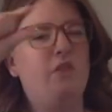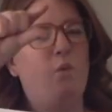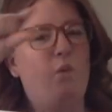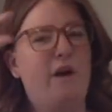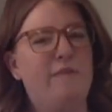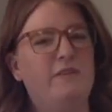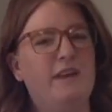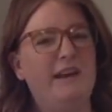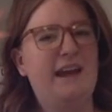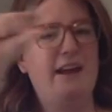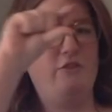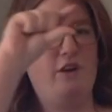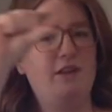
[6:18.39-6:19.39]
the website
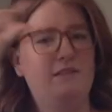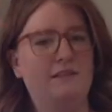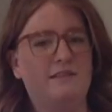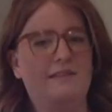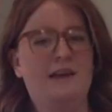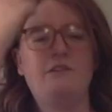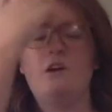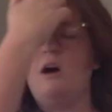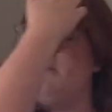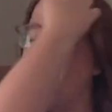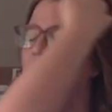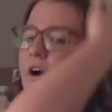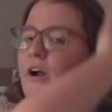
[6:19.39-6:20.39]
address that's in that
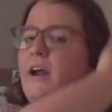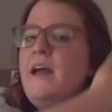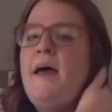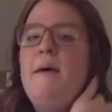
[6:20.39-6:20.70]
top bar,